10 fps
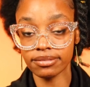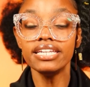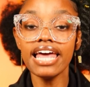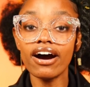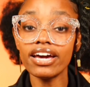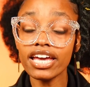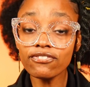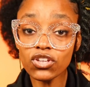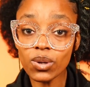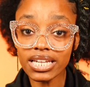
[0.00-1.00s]
Now,
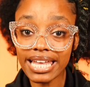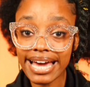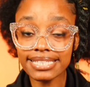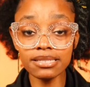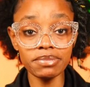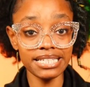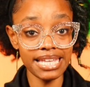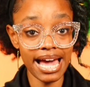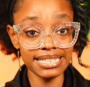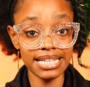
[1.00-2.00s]
if you elect to be
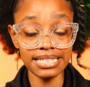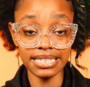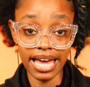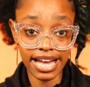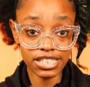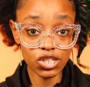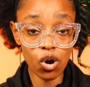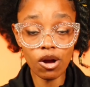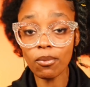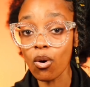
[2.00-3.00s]
taxed as an S
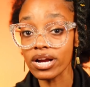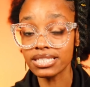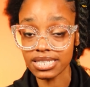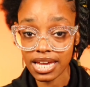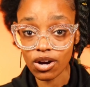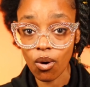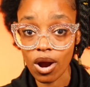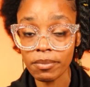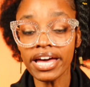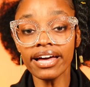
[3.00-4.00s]
Corp or a C
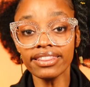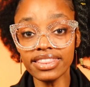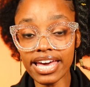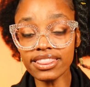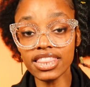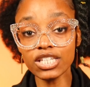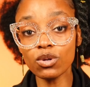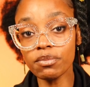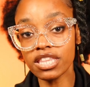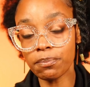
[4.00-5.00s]
Corp, then this
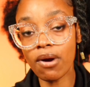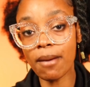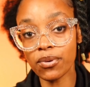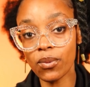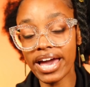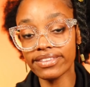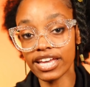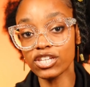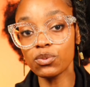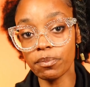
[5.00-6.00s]
will be the proper way
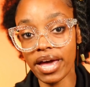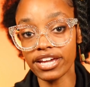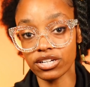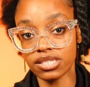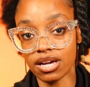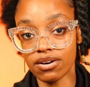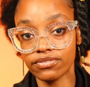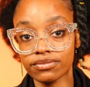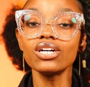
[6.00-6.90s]
that you would pay yourself.